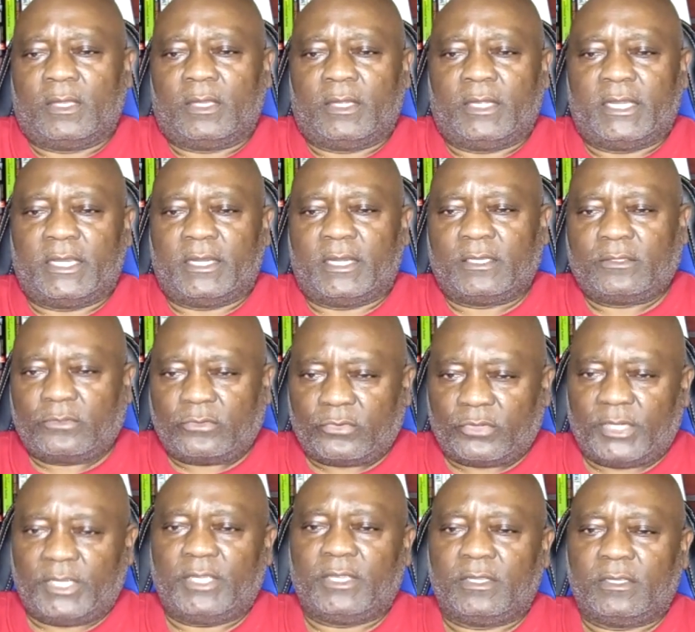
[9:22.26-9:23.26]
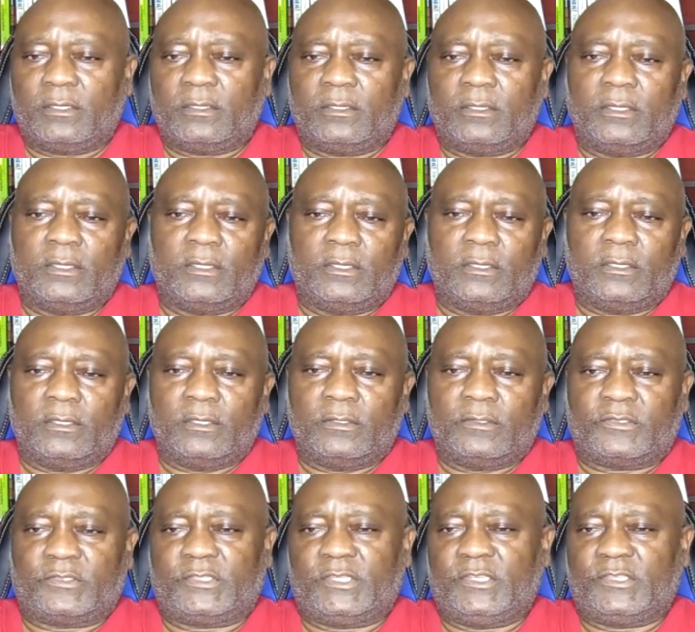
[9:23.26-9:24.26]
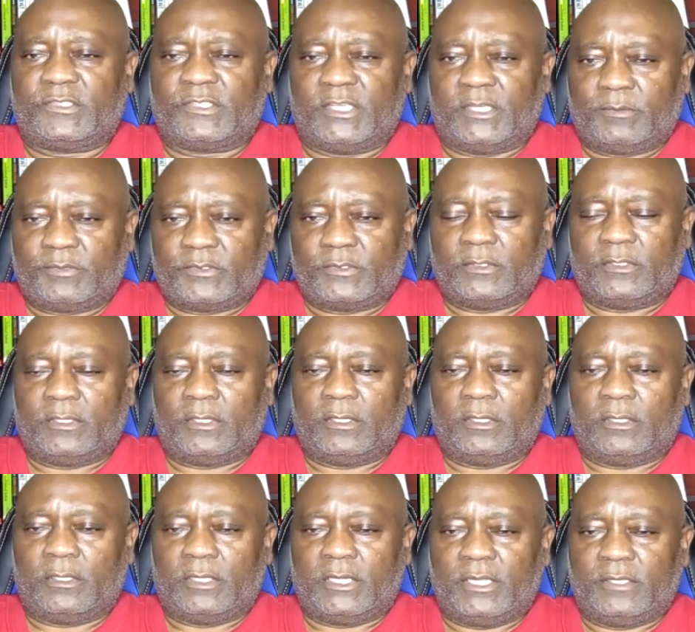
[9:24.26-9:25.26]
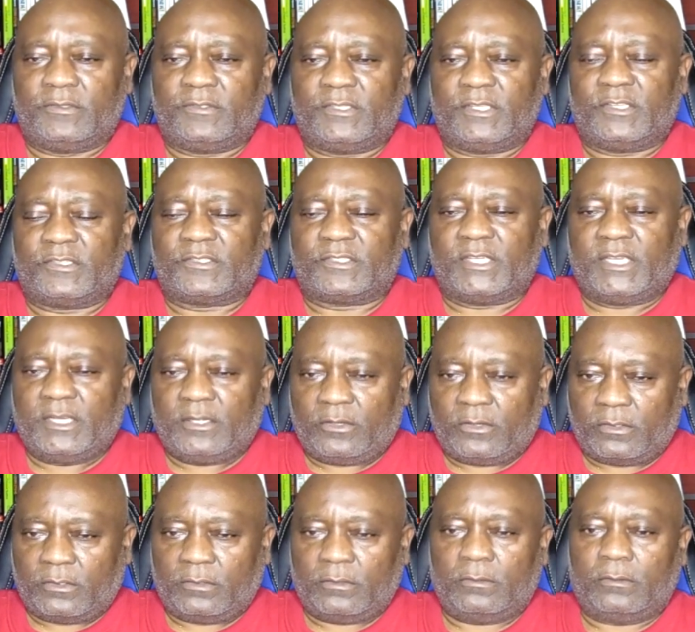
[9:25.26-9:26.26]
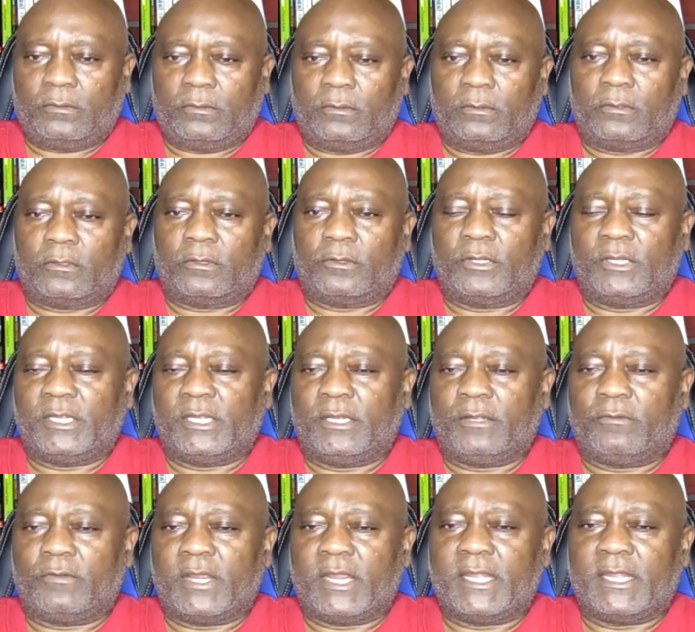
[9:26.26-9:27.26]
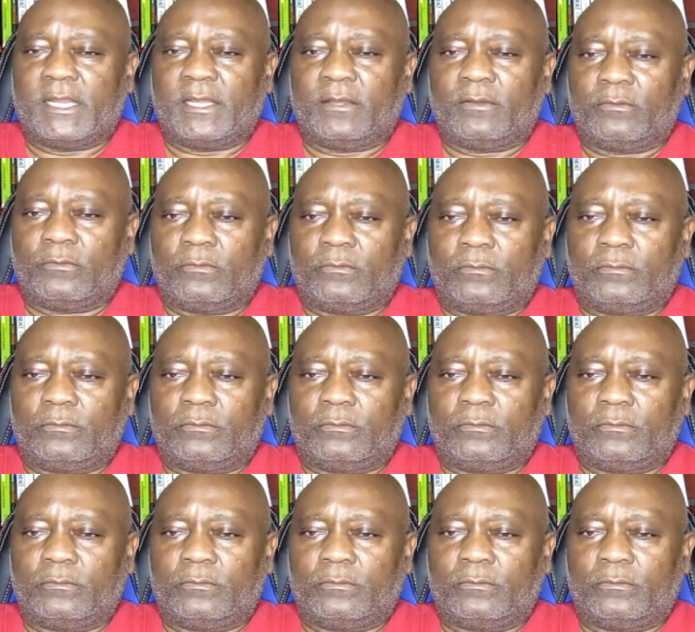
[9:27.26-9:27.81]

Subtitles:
There are 3 systems existing currently right now